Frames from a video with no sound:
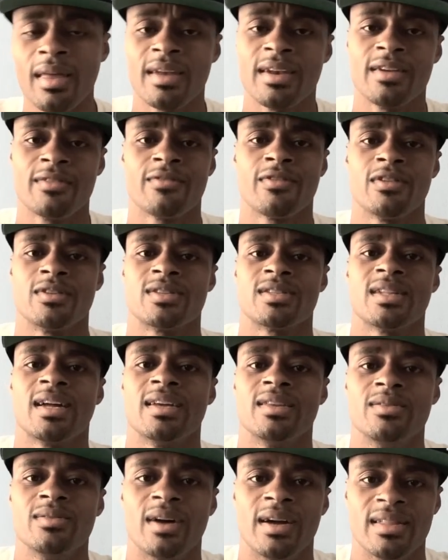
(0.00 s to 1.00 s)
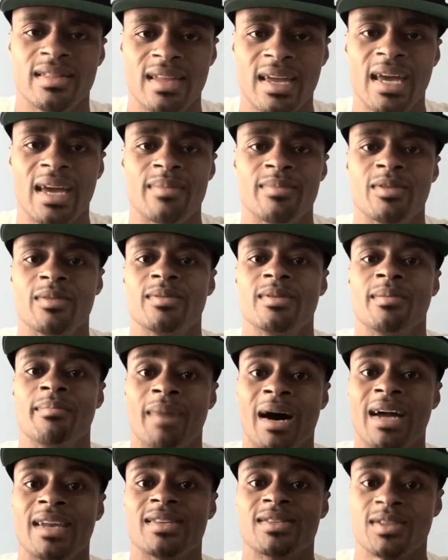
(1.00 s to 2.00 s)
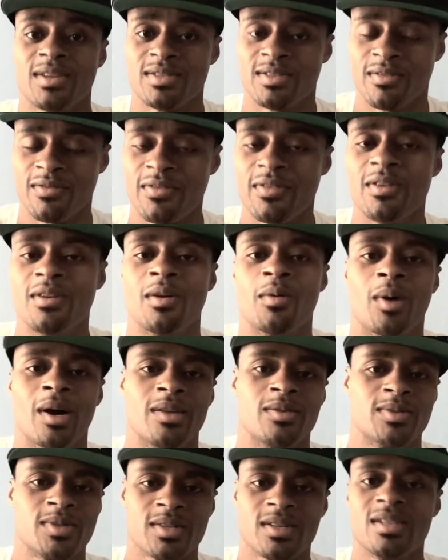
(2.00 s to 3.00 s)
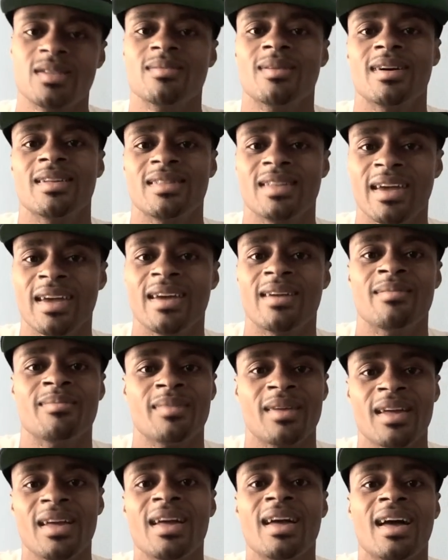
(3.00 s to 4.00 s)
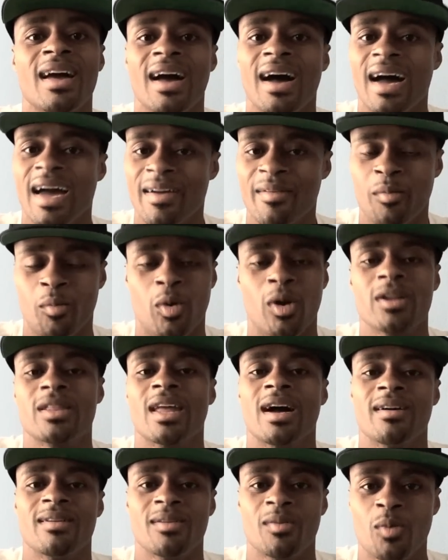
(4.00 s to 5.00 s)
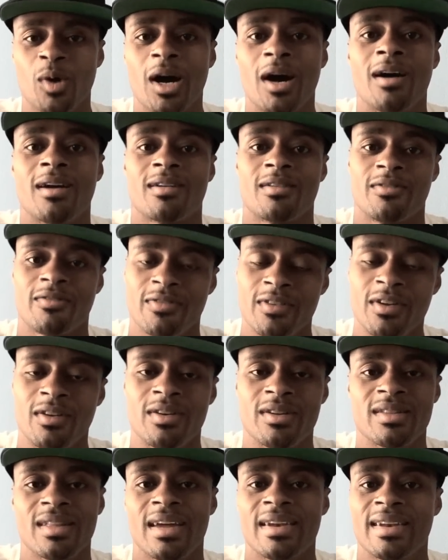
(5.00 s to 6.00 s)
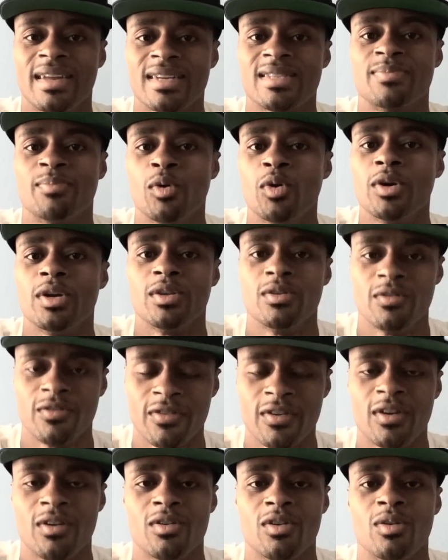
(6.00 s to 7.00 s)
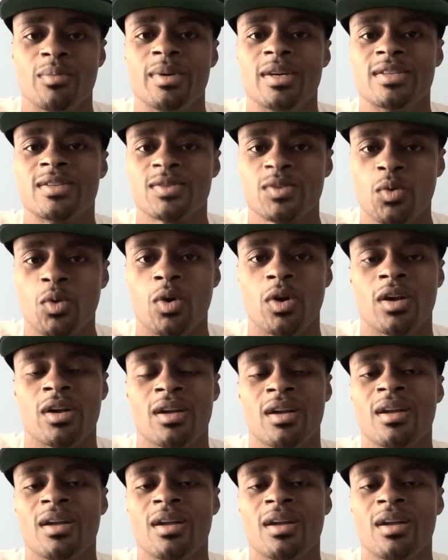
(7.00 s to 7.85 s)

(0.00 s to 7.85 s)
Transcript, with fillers: And that first night you like, damn, your body starts to feel it while you sleep, like damn, I haven't worked out in a while, I can feel it. That next morning you feel a little bit sore.